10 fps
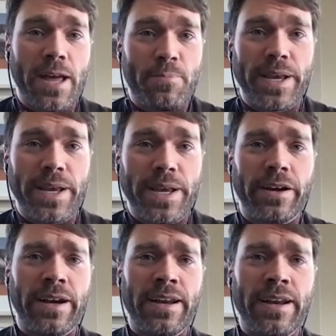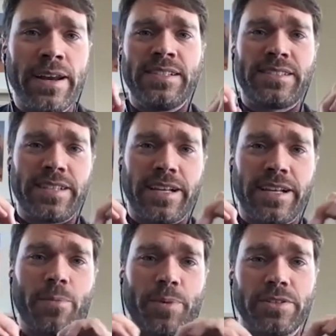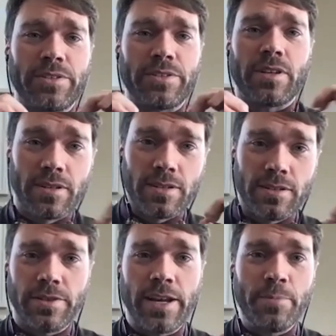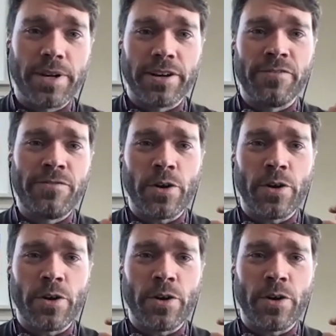you've got bigger sucker uppers, right? Yeah. Bigger